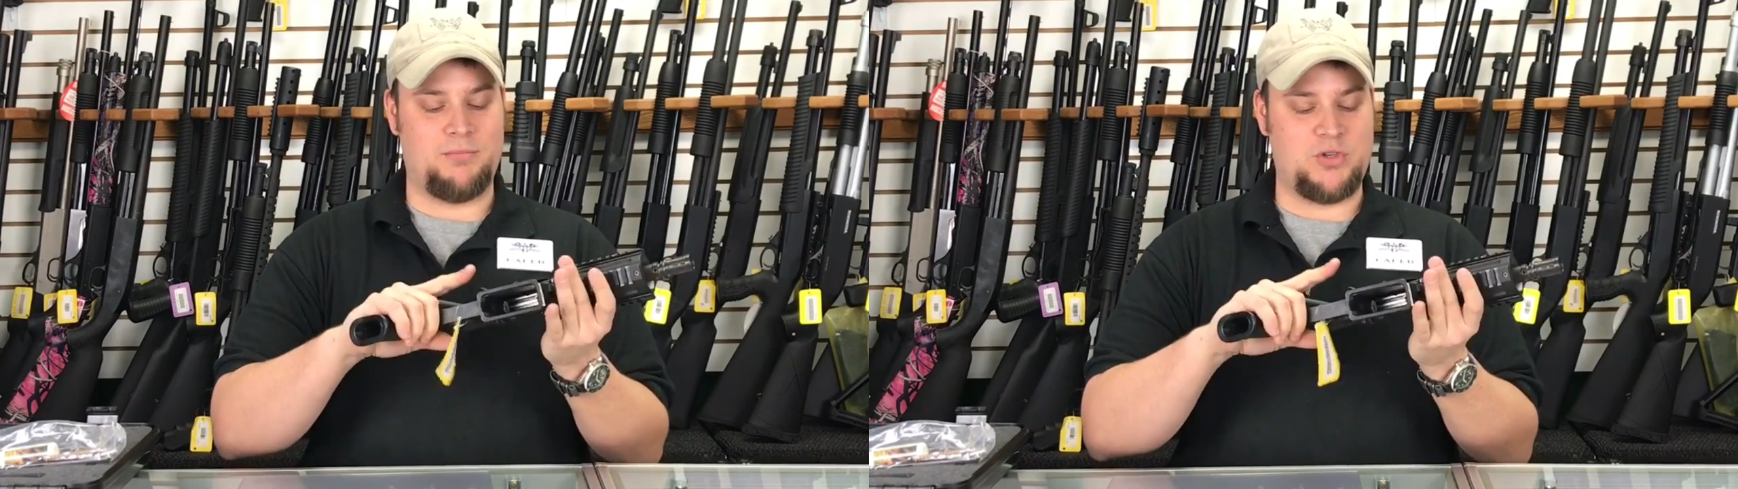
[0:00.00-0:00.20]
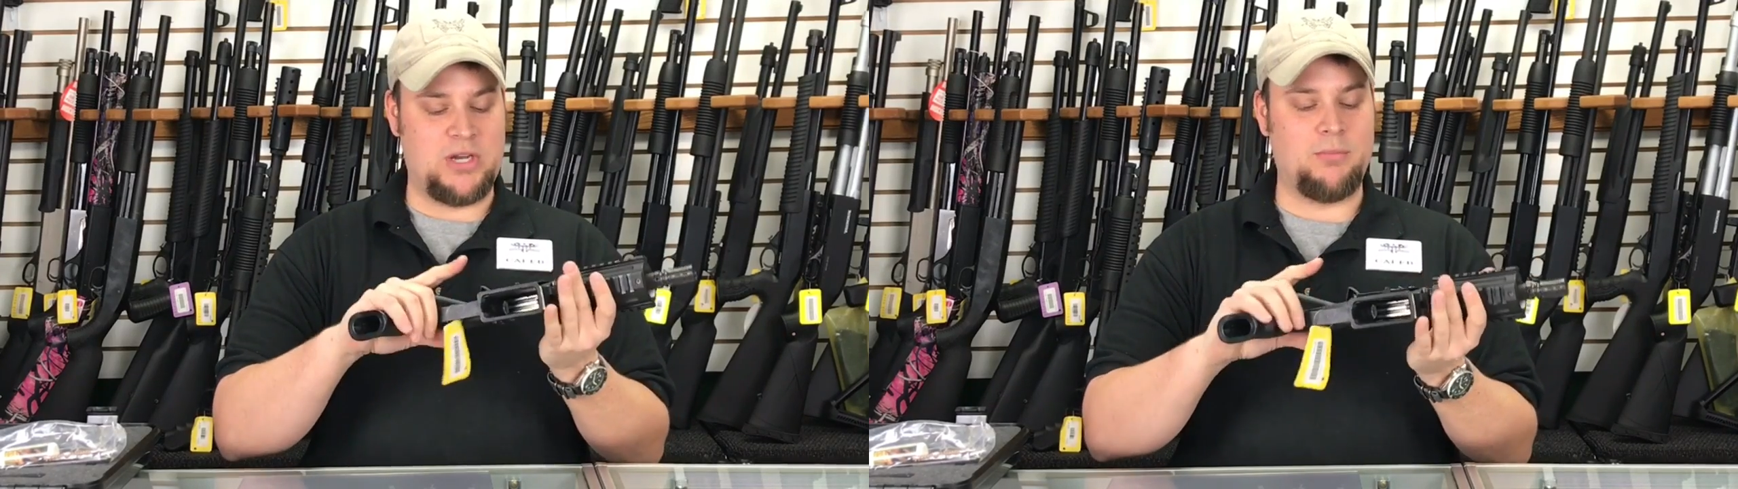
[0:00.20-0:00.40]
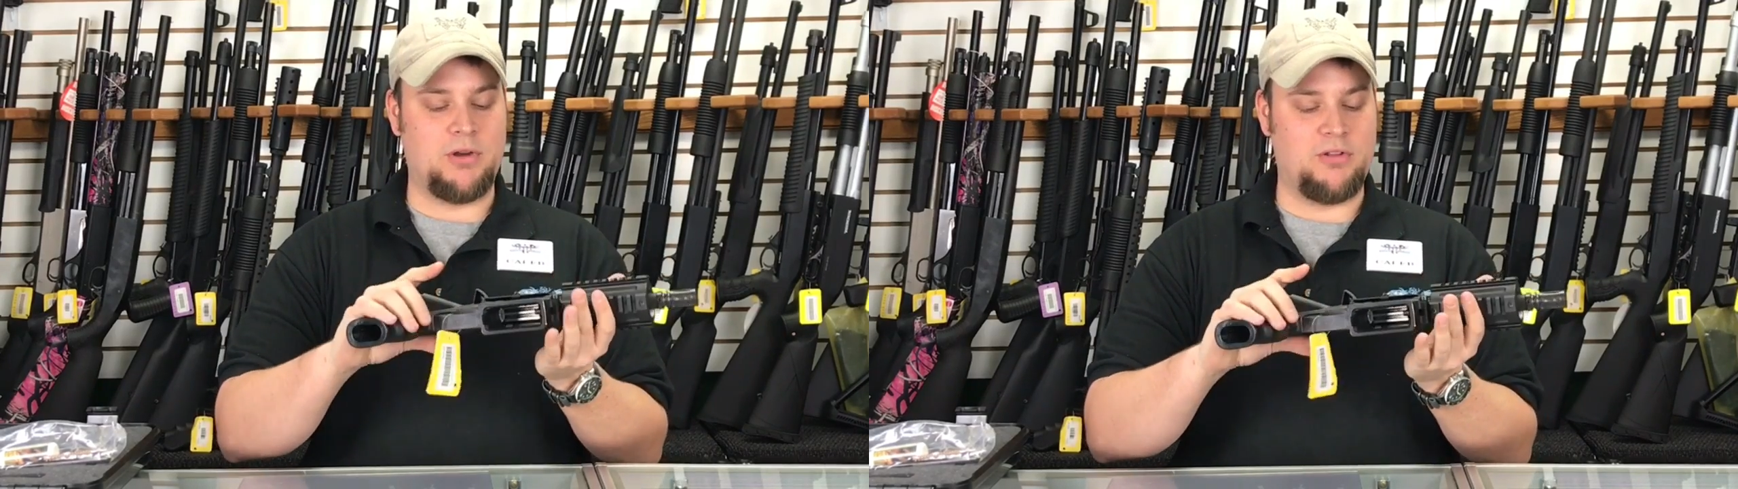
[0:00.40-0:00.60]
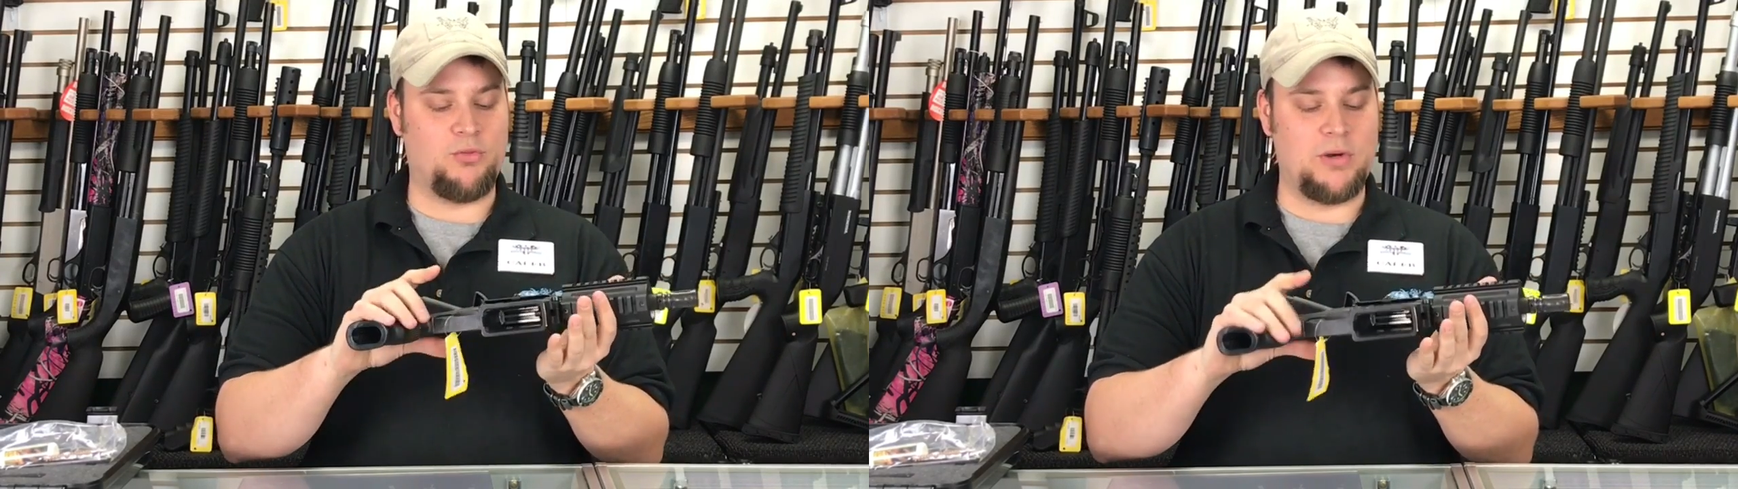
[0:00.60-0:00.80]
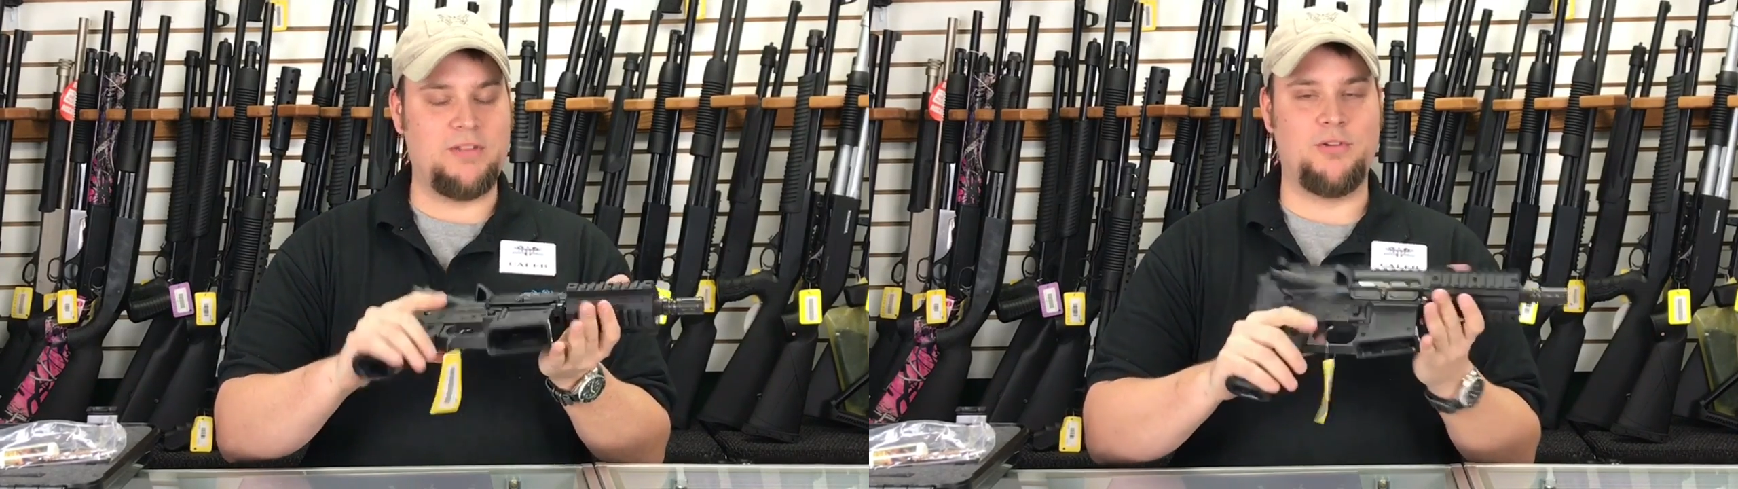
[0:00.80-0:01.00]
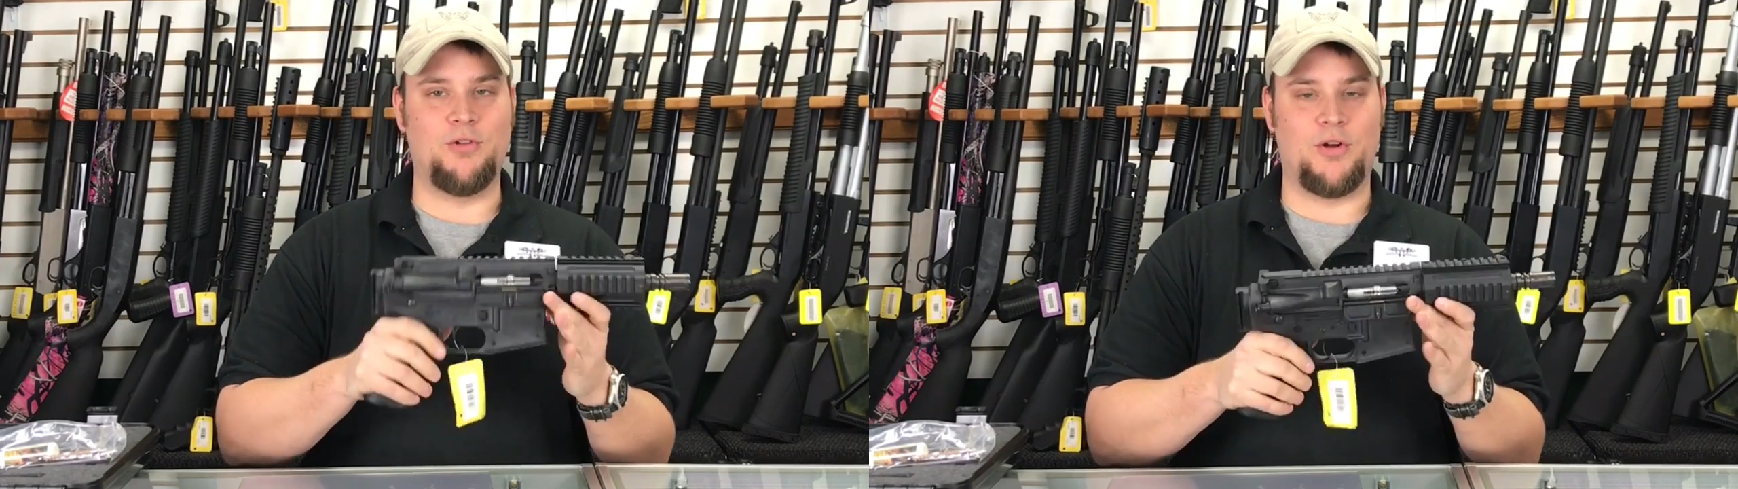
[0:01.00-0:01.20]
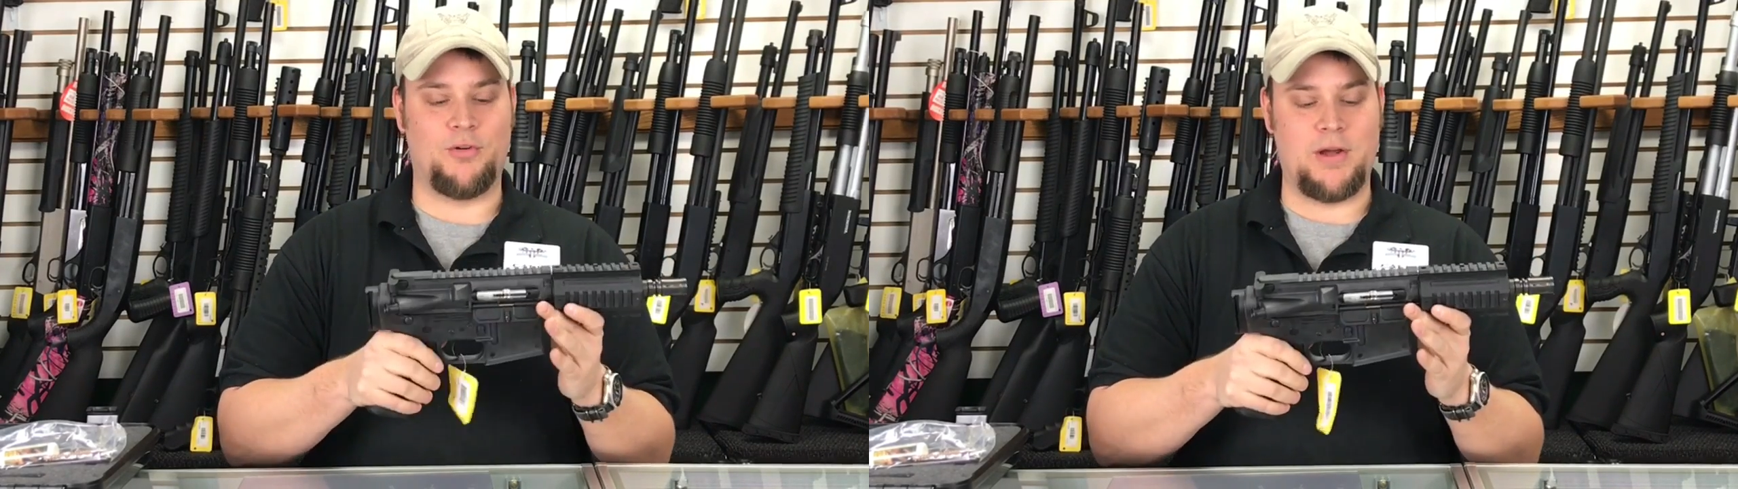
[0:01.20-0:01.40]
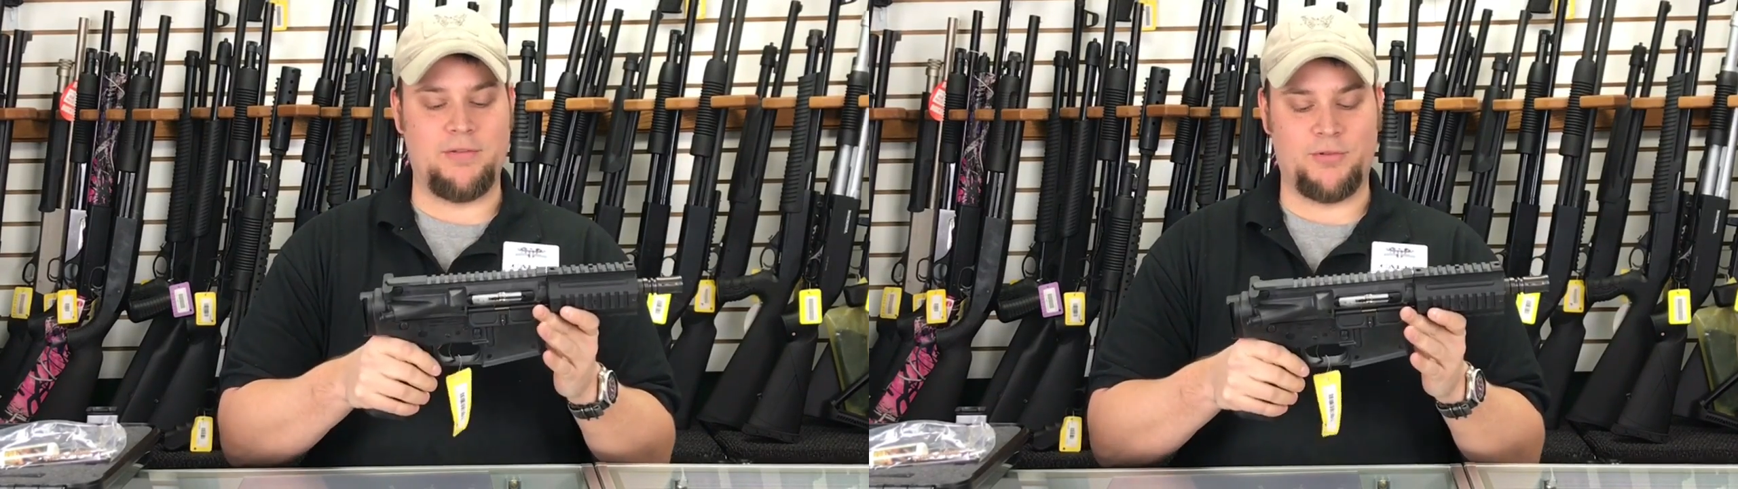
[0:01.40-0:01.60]
Chambered in 22
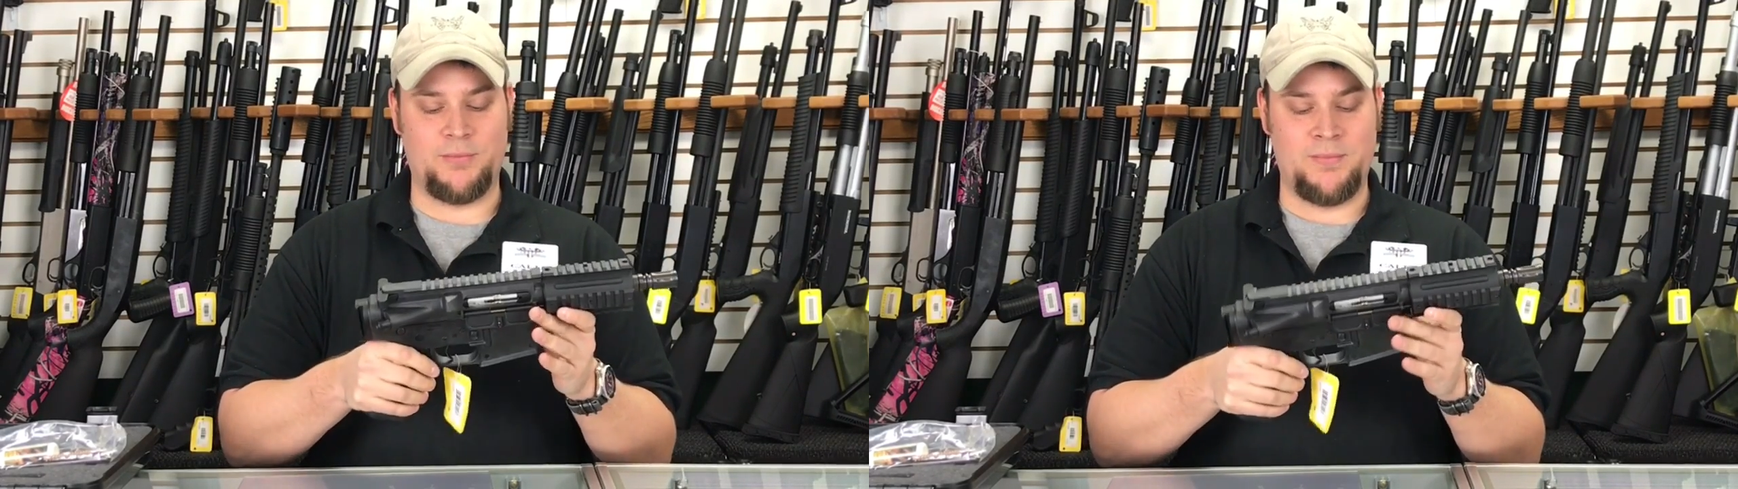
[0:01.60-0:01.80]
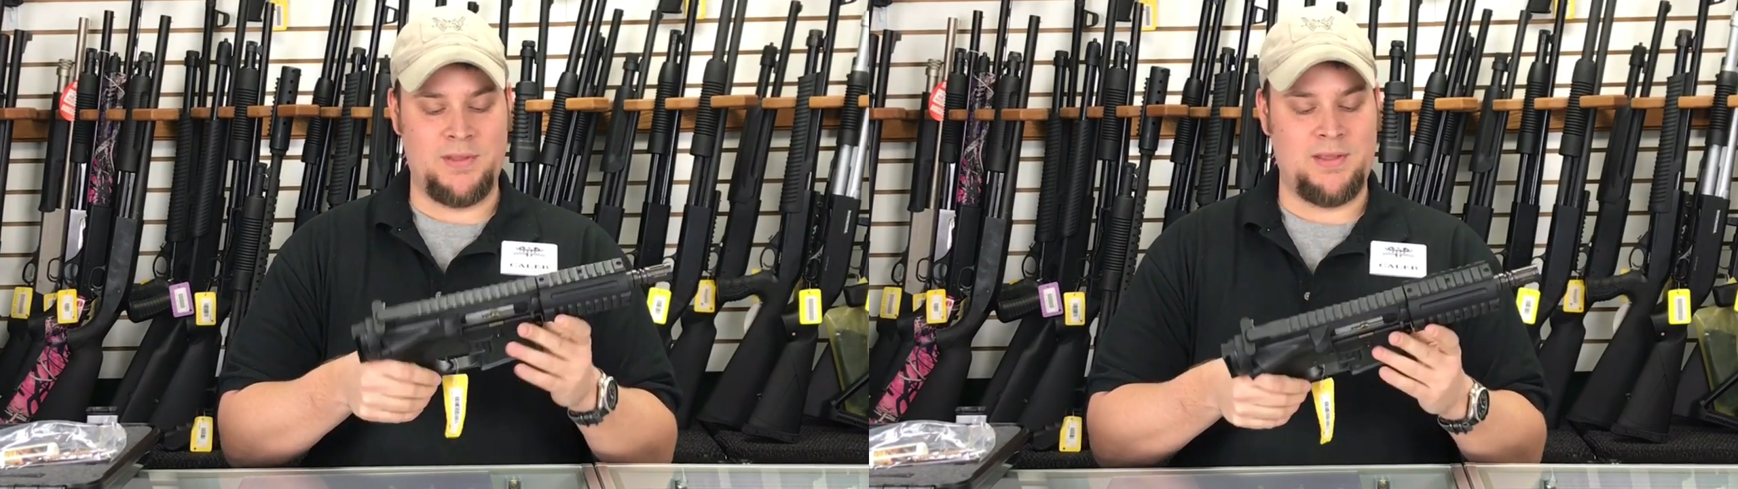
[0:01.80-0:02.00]
long rifle.